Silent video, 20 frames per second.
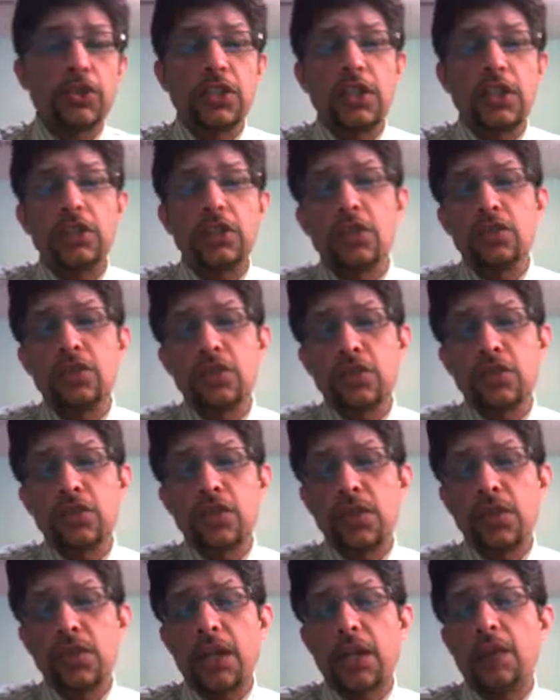And Isra
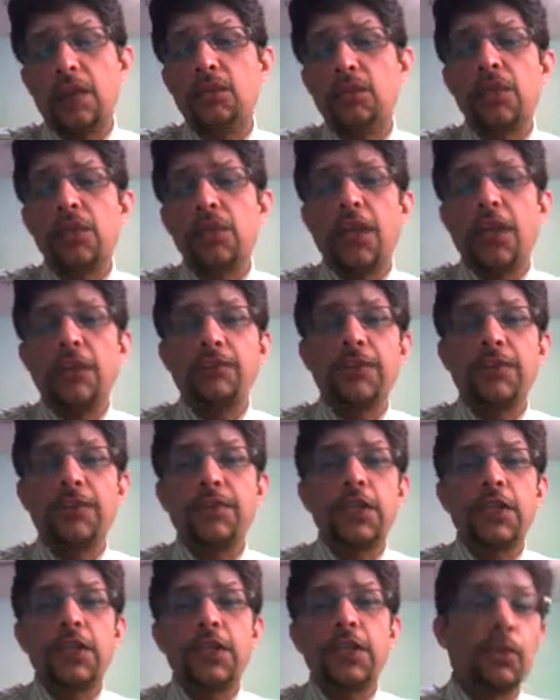Udana would definitely
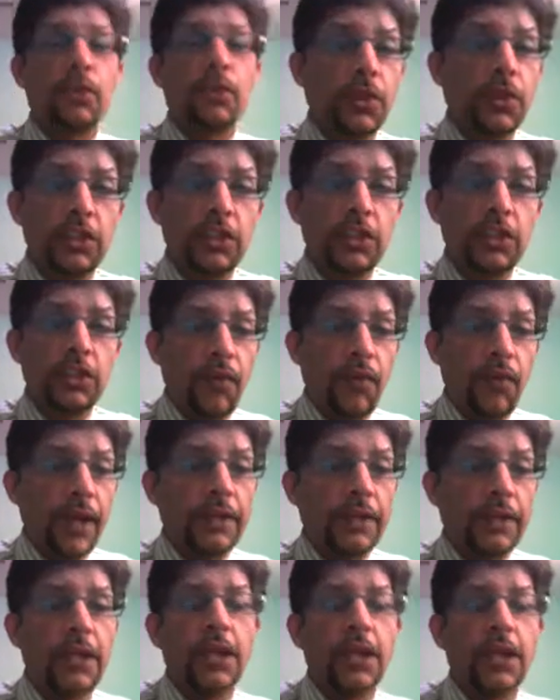be ruining the fact
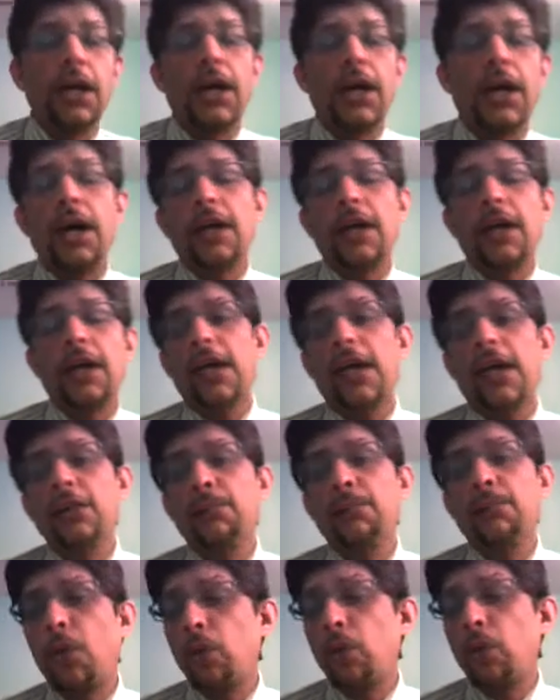that he
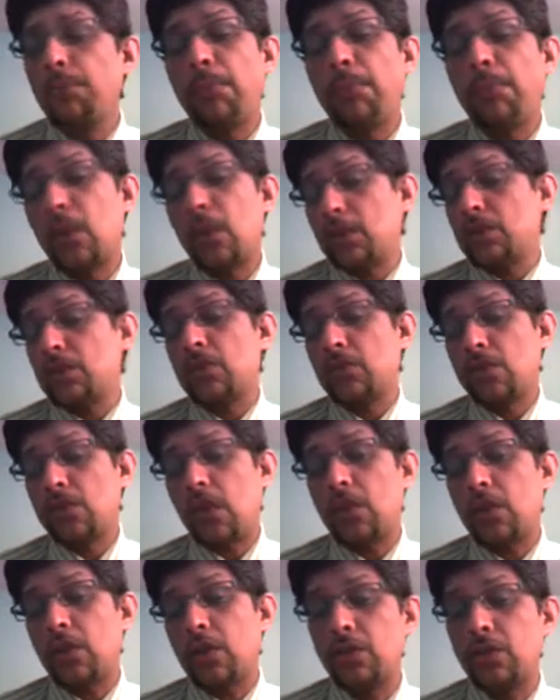bowled a ball on the
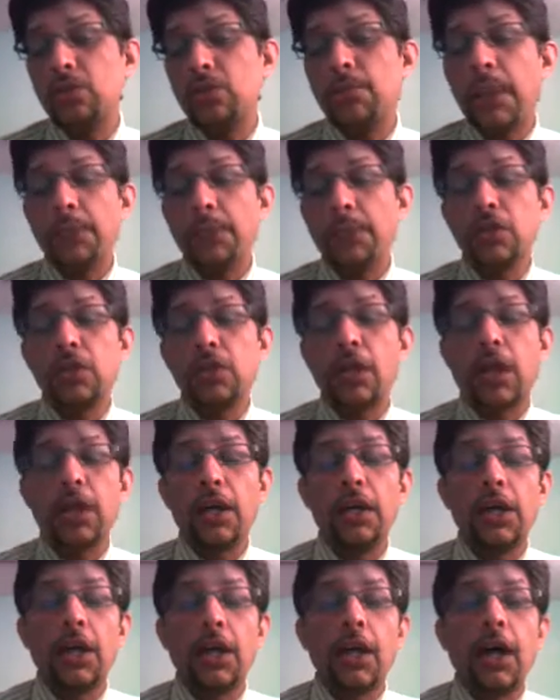slot to Mahmudullah,
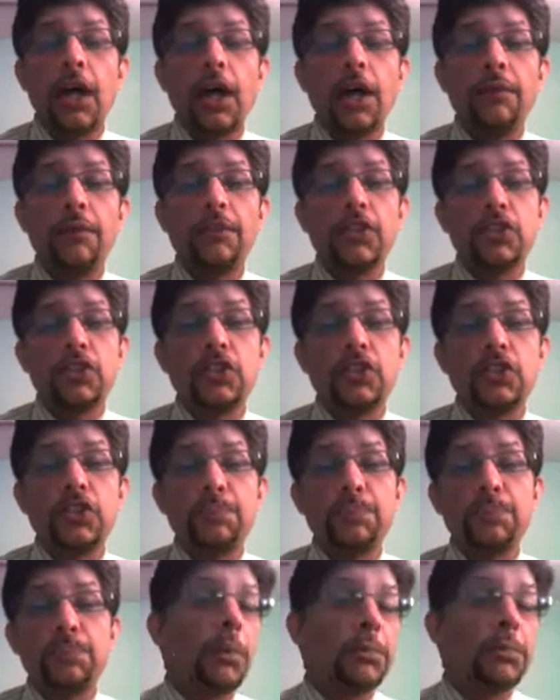which
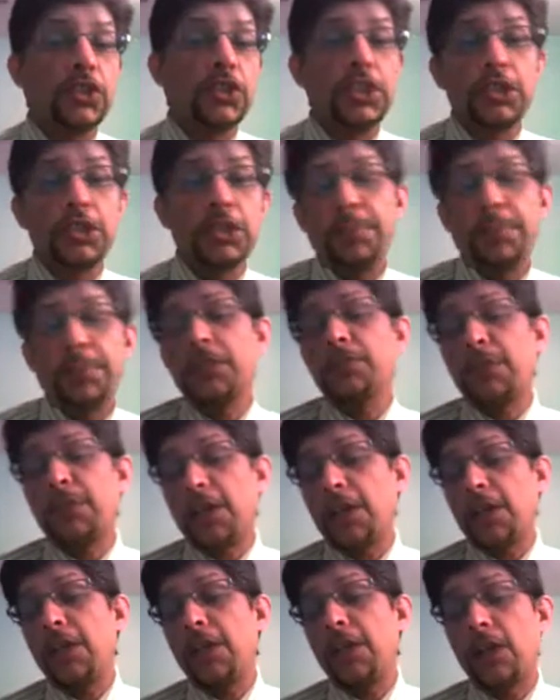probably was easy picking, but
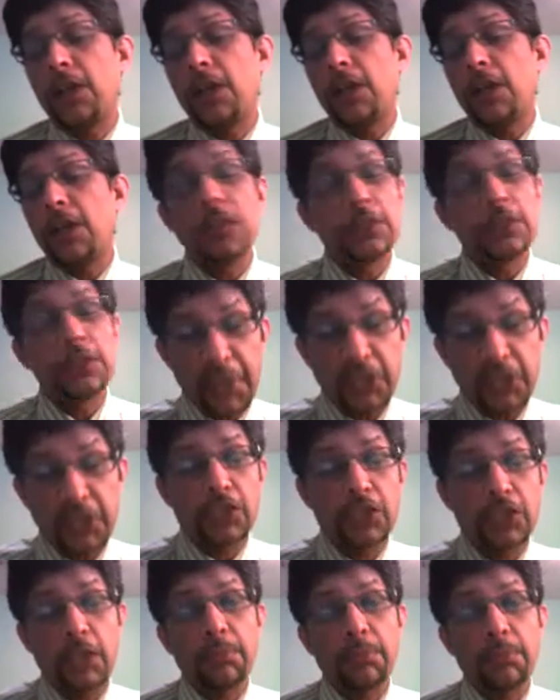again, under the pressure
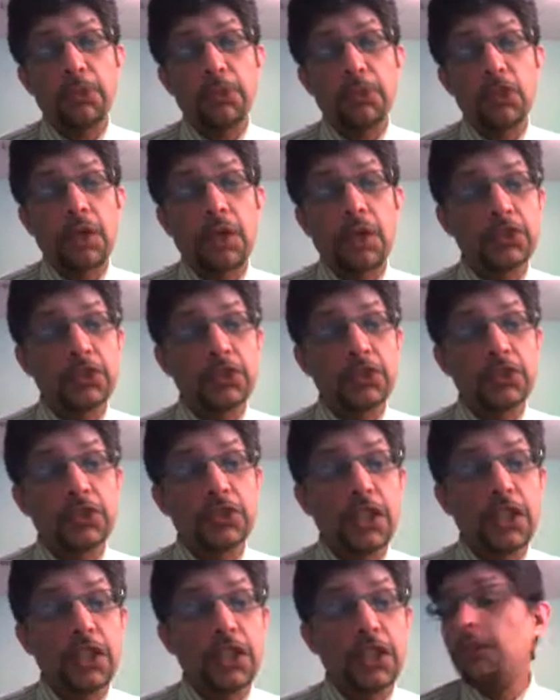that Mahmudullah was in,
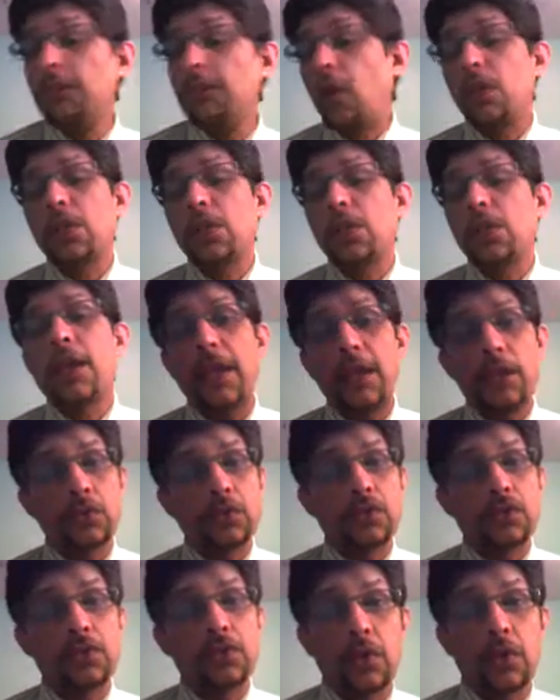with all the chaos
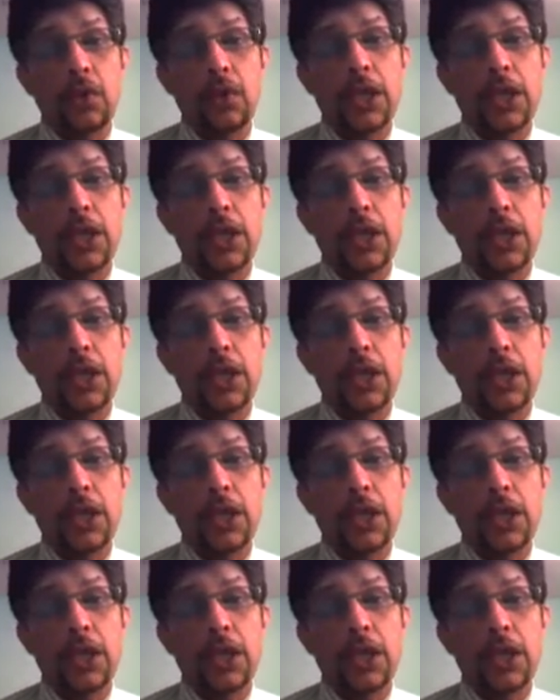surrounding